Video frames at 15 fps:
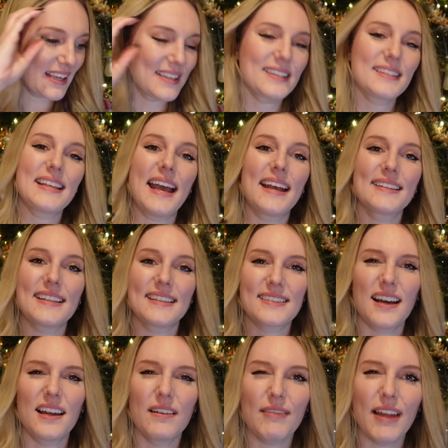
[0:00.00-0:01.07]
It says as
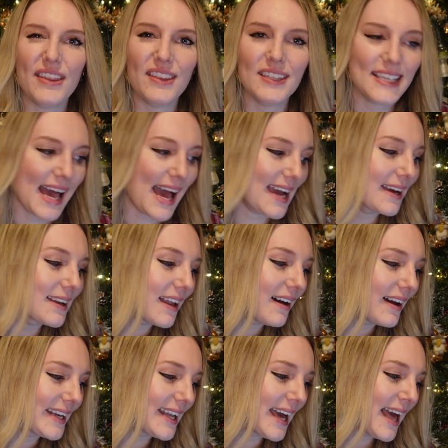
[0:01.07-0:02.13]
kind of like the
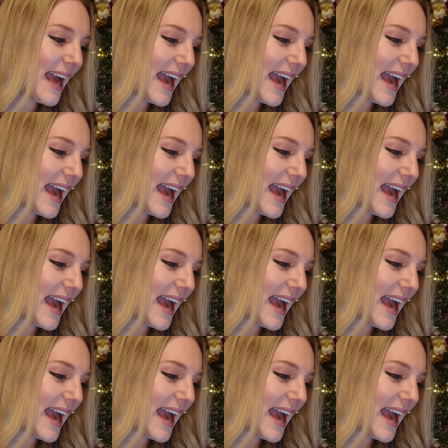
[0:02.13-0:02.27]
tagline,